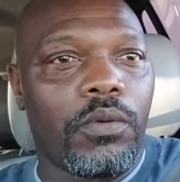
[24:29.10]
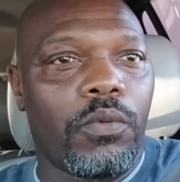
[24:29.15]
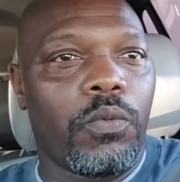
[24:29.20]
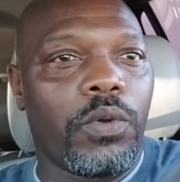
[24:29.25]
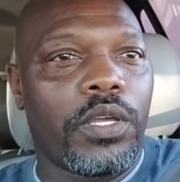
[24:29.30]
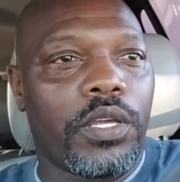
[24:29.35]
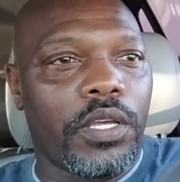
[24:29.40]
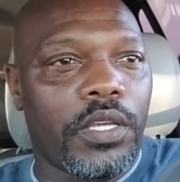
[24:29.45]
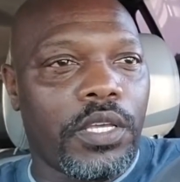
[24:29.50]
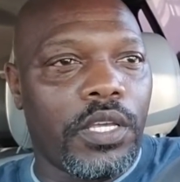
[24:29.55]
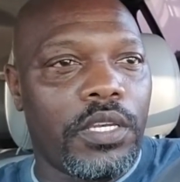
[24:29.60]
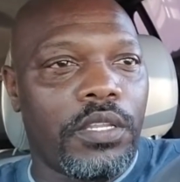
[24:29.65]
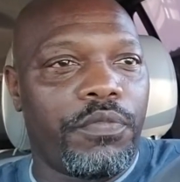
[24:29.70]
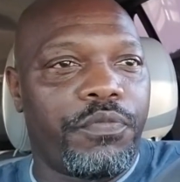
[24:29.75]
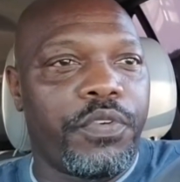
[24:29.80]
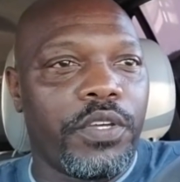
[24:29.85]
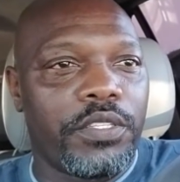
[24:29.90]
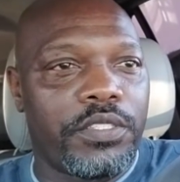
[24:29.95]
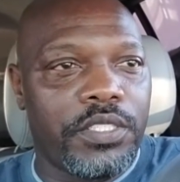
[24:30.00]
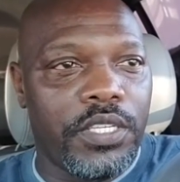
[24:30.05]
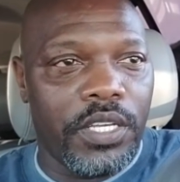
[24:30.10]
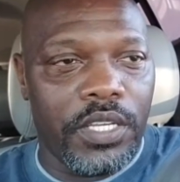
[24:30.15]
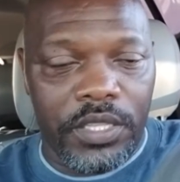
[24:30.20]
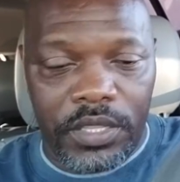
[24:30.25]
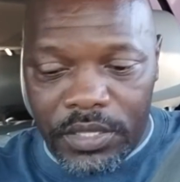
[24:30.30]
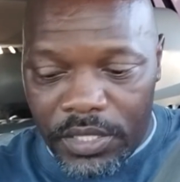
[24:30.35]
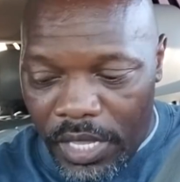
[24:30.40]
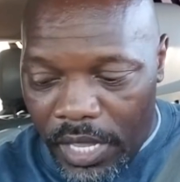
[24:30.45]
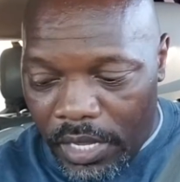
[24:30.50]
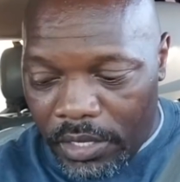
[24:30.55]
we can get to
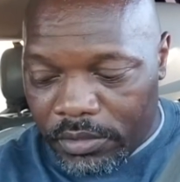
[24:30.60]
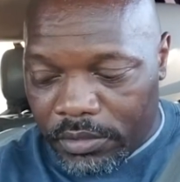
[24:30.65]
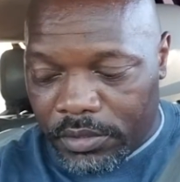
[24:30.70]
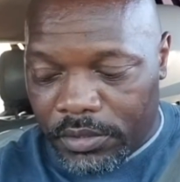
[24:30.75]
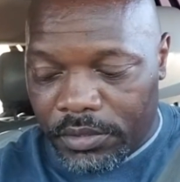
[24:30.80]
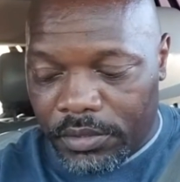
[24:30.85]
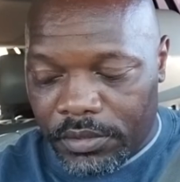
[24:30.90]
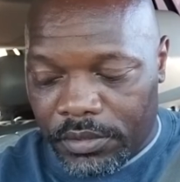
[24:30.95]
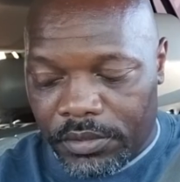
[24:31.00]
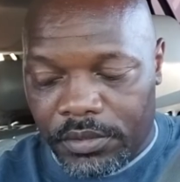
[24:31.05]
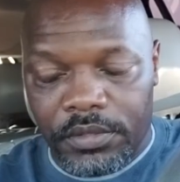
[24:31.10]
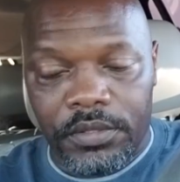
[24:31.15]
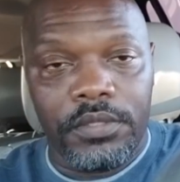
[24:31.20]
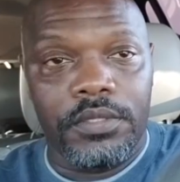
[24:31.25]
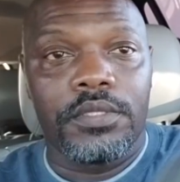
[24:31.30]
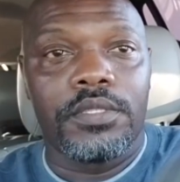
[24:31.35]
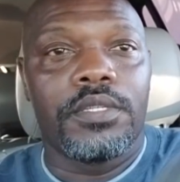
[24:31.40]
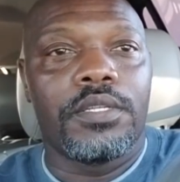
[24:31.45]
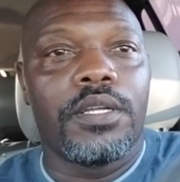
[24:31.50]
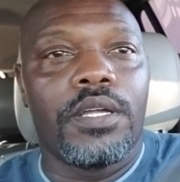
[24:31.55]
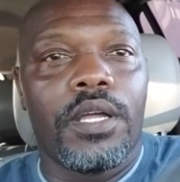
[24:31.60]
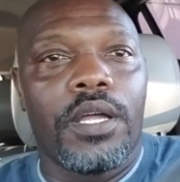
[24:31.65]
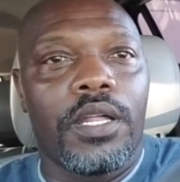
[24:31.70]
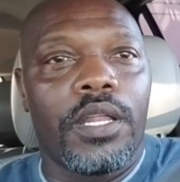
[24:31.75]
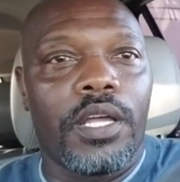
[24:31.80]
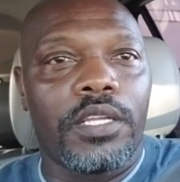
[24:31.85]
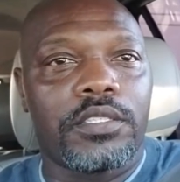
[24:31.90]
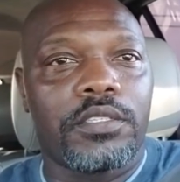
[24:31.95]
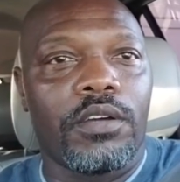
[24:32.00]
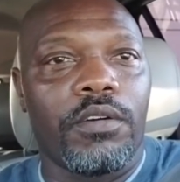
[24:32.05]
15,000.
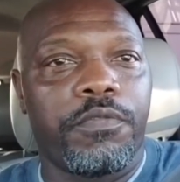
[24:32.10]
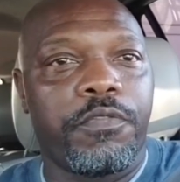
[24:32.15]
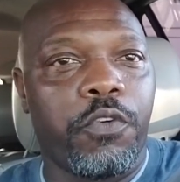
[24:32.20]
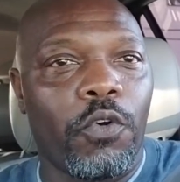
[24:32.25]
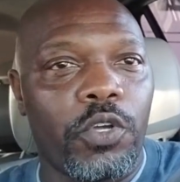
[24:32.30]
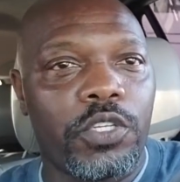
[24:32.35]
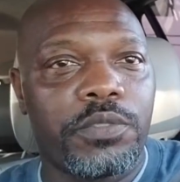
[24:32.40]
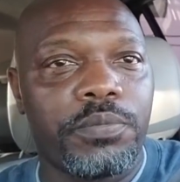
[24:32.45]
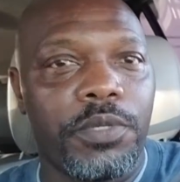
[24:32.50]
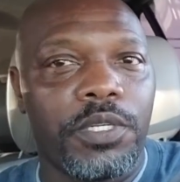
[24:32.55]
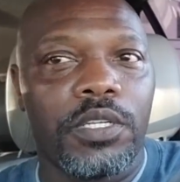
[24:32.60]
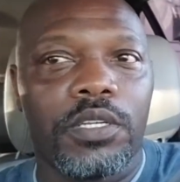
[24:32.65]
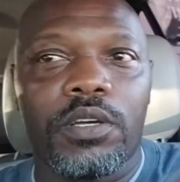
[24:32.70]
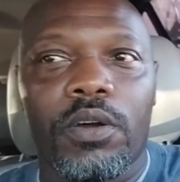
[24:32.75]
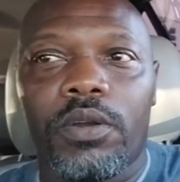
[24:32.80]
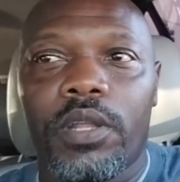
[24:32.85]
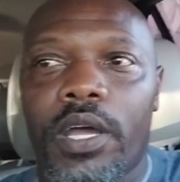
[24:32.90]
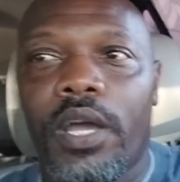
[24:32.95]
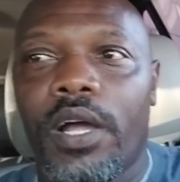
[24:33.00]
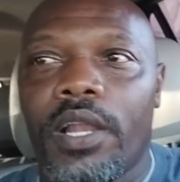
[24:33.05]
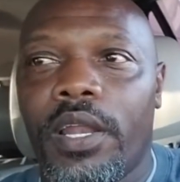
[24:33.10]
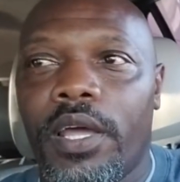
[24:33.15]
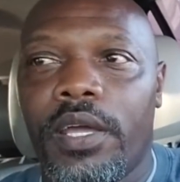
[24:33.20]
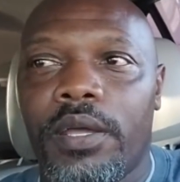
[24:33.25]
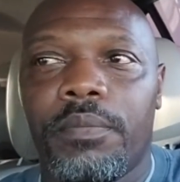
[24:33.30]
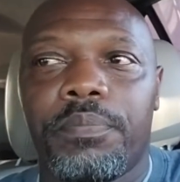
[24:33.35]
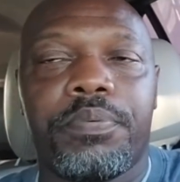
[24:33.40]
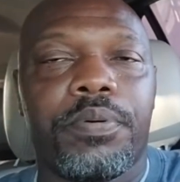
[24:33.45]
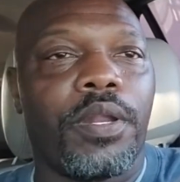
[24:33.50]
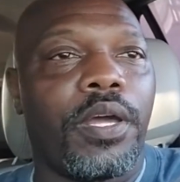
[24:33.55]
That's gonna force me to go to
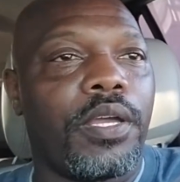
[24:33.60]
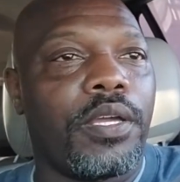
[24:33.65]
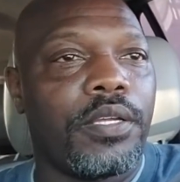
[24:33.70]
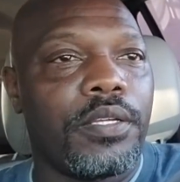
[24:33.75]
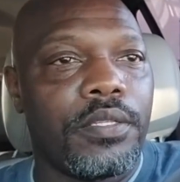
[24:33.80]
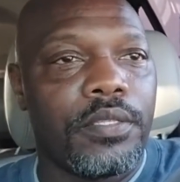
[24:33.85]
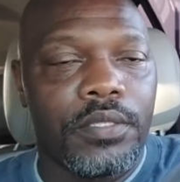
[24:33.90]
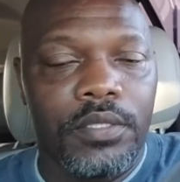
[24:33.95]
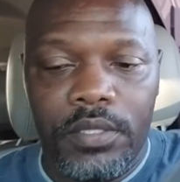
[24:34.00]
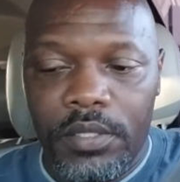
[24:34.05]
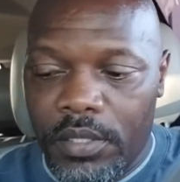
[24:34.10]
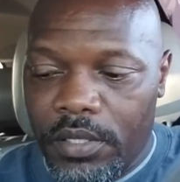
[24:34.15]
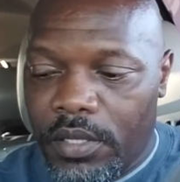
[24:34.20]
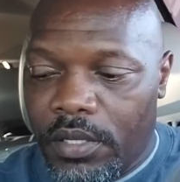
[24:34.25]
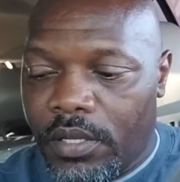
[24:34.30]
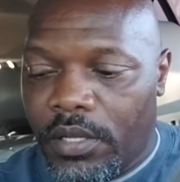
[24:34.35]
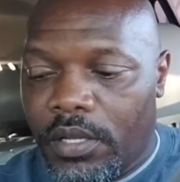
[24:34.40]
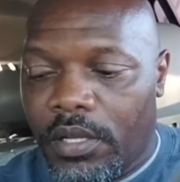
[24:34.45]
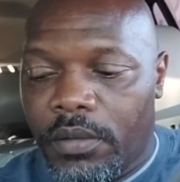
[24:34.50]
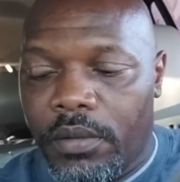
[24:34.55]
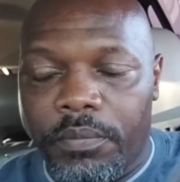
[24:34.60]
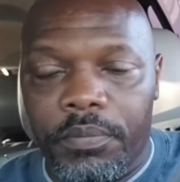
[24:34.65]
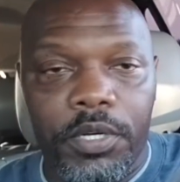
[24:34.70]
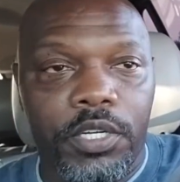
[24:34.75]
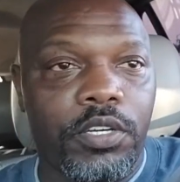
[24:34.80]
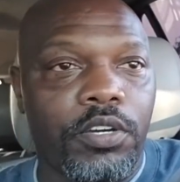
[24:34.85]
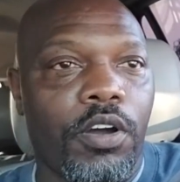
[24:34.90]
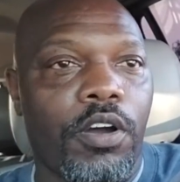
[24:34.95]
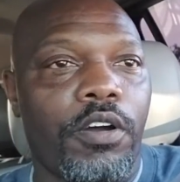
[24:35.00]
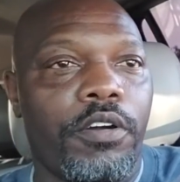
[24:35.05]
LA and play
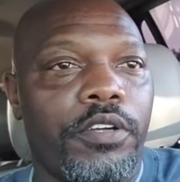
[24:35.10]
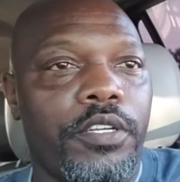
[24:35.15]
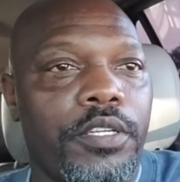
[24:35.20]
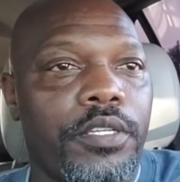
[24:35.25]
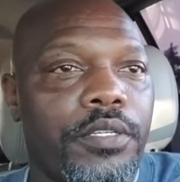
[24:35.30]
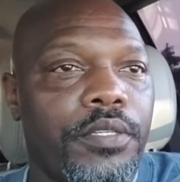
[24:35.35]
Macari